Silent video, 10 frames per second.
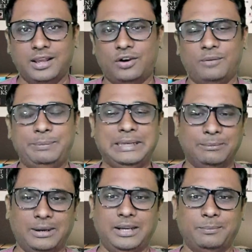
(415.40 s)
PE
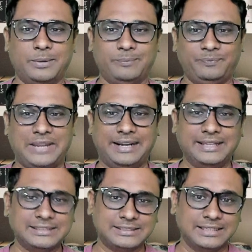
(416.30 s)
multiple. That
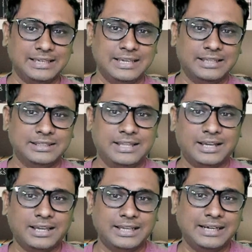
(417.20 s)
is,
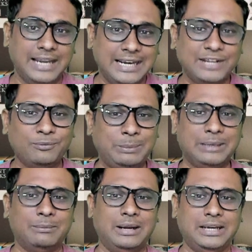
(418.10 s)
the relative
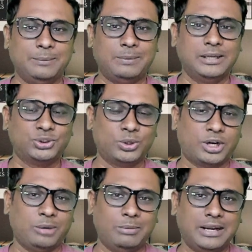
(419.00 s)
PE multiple should
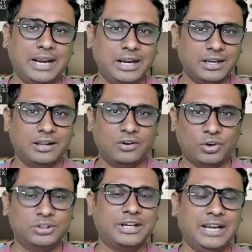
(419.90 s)
remain at,
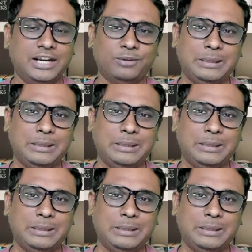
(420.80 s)
or the relative PE